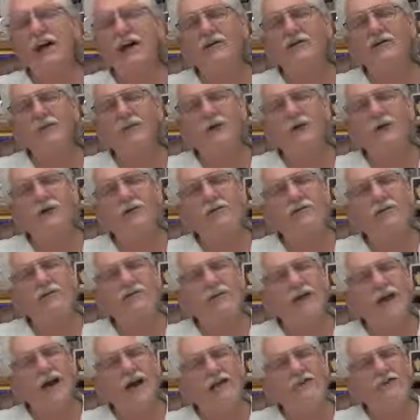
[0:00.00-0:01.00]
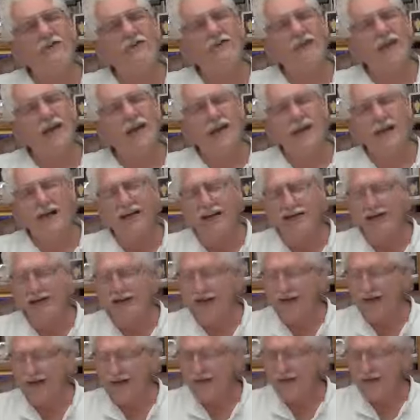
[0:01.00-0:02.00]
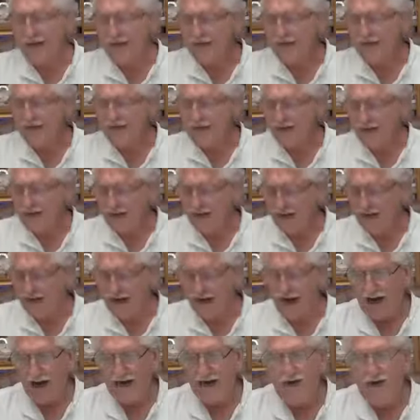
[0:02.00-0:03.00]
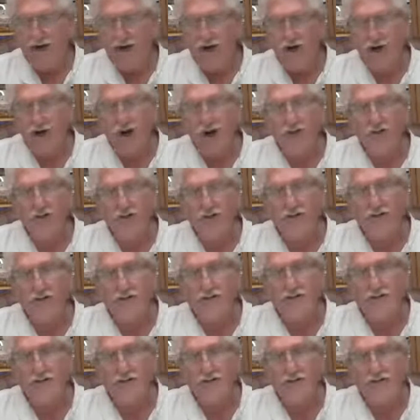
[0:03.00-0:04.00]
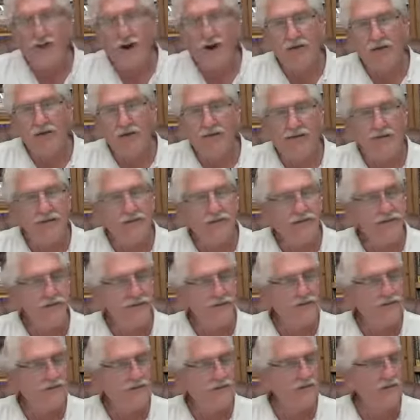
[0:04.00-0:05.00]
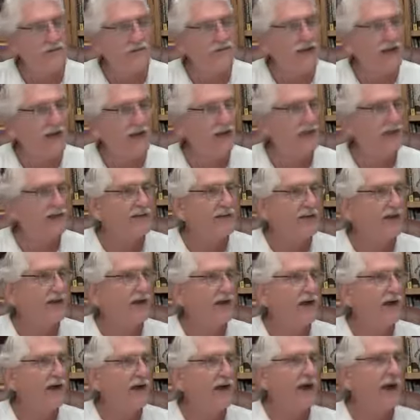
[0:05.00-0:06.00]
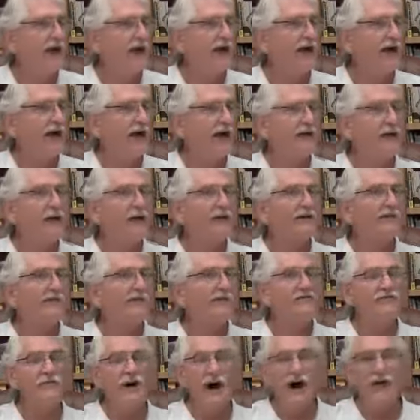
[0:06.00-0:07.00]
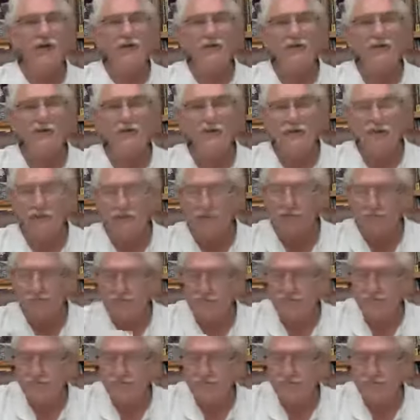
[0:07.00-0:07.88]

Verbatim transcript: I'm home with God side. Uh, uh, I see all of you as brothers and sisters, and, uh, and and the Father too.